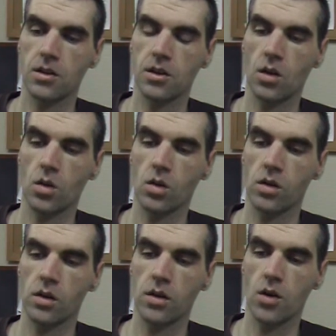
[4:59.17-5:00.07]
So
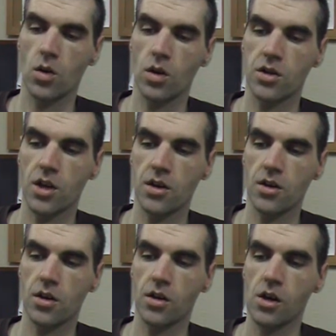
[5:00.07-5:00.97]
your
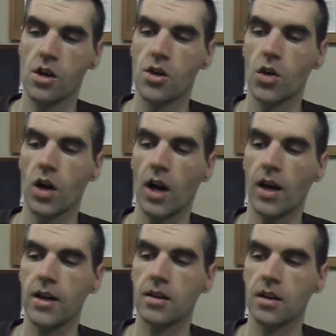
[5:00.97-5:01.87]
gender, your
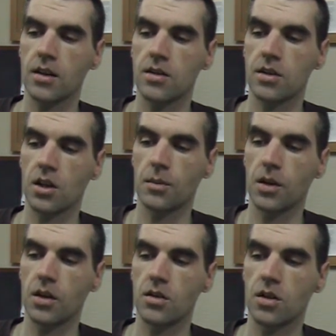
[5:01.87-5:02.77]
height in
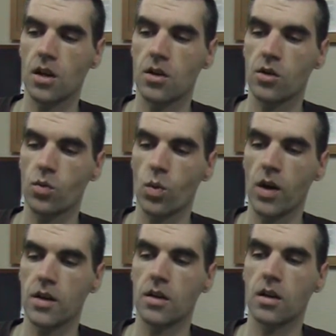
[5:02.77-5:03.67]
centimeters, and your
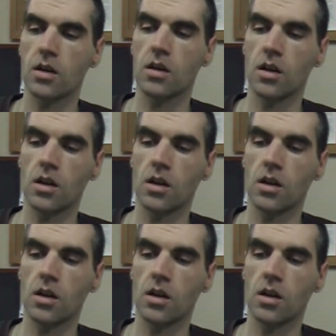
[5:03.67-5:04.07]
weight in